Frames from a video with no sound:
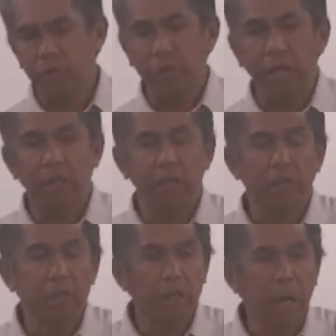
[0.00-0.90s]
Church and
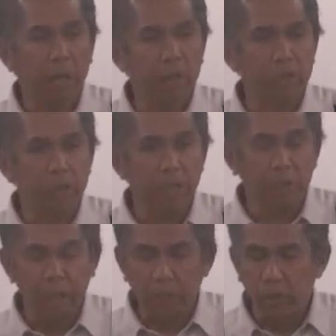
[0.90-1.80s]
other state
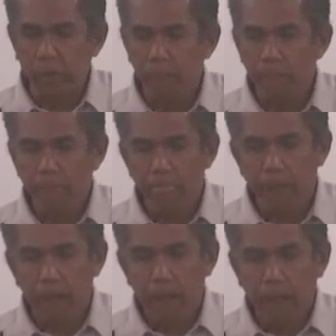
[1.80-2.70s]
religion,
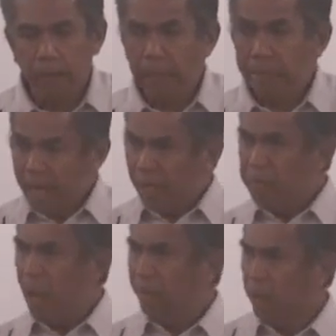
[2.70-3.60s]
they take
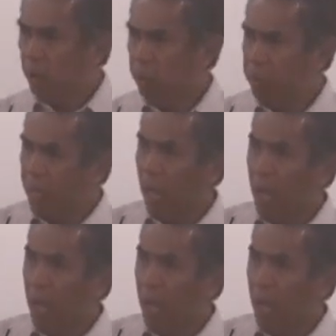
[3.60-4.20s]
advantage of being a